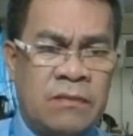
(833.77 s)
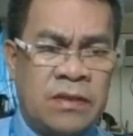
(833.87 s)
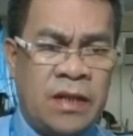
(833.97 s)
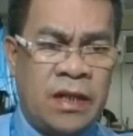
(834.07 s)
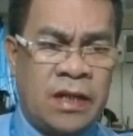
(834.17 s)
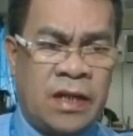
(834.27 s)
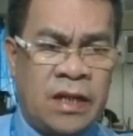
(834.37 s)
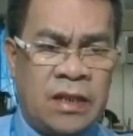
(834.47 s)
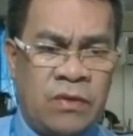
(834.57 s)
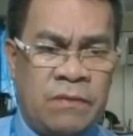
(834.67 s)
direct
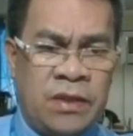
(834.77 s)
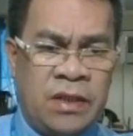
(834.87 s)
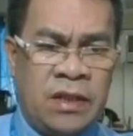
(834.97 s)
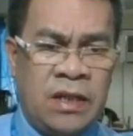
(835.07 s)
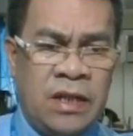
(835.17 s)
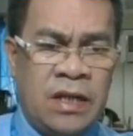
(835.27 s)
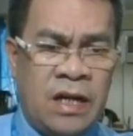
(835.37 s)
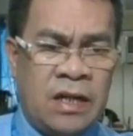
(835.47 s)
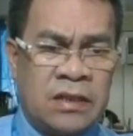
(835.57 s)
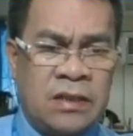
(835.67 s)
current and we have the
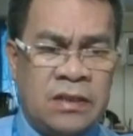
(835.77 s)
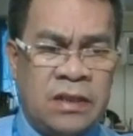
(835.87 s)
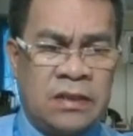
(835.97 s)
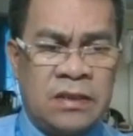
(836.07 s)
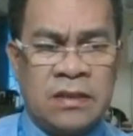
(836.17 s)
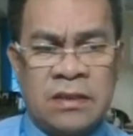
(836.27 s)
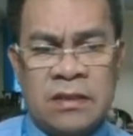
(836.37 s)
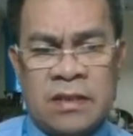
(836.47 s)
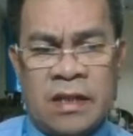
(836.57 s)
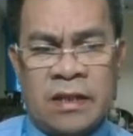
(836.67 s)
alternate
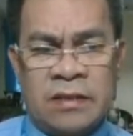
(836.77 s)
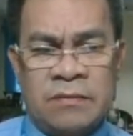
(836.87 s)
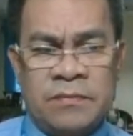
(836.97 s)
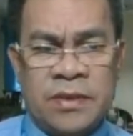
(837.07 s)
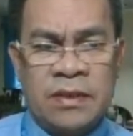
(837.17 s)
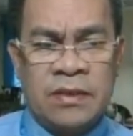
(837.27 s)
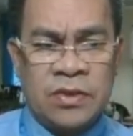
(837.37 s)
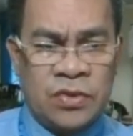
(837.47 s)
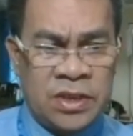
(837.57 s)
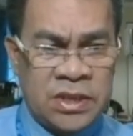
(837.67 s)
current.
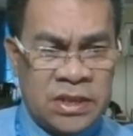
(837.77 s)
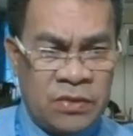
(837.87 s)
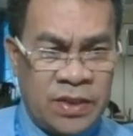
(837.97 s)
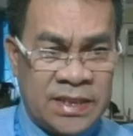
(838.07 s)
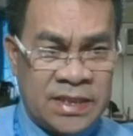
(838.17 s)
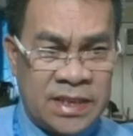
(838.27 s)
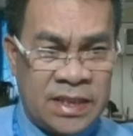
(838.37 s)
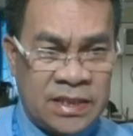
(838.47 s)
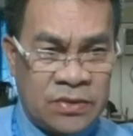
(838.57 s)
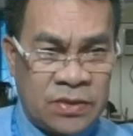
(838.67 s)
So this is now
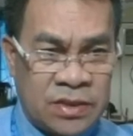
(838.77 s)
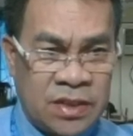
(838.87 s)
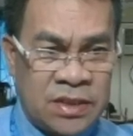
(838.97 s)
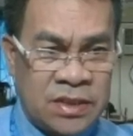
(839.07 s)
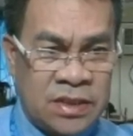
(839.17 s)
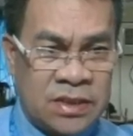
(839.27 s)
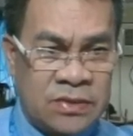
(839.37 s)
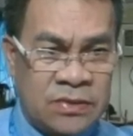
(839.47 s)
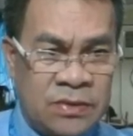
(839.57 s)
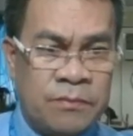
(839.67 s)
AC. So change this
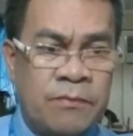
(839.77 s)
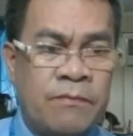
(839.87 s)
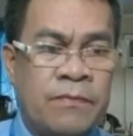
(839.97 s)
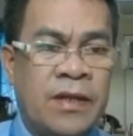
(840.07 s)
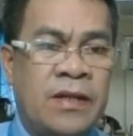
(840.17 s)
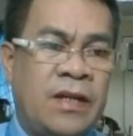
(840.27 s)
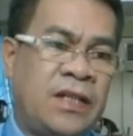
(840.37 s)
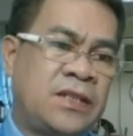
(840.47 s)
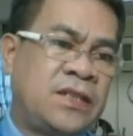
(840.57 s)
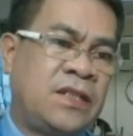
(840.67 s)
to
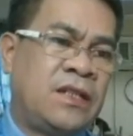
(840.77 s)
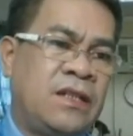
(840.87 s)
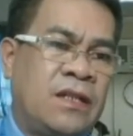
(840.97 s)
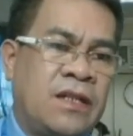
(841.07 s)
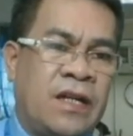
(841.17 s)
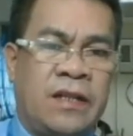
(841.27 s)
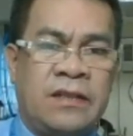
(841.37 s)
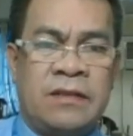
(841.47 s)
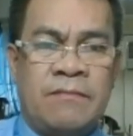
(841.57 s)
AC current.